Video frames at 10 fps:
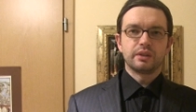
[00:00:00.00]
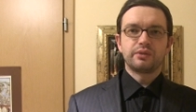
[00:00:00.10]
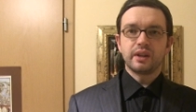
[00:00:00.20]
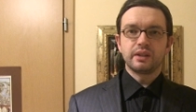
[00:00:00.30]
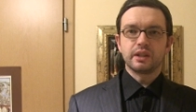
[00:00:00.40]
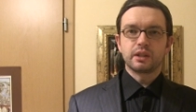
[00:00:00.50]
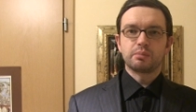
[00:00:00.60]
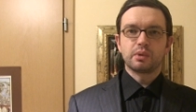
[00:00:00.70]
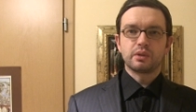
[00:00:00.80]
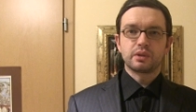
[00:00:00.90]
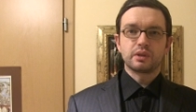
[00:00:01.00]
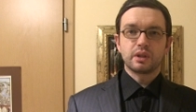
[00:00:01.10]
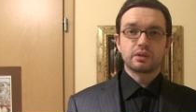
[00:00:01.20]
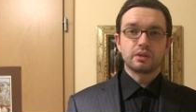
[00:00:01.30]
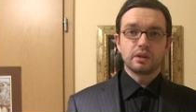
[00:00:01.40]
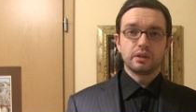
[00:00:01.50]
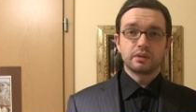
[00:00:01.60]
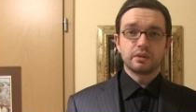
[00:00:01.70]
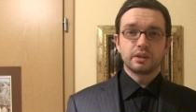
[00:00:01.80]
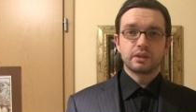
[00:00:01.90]
defending Polish national
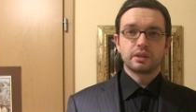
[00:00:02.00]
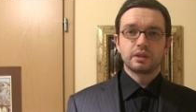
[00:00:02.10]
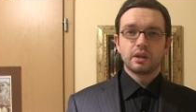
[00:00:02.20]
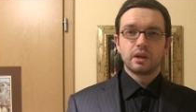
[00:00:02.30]
interests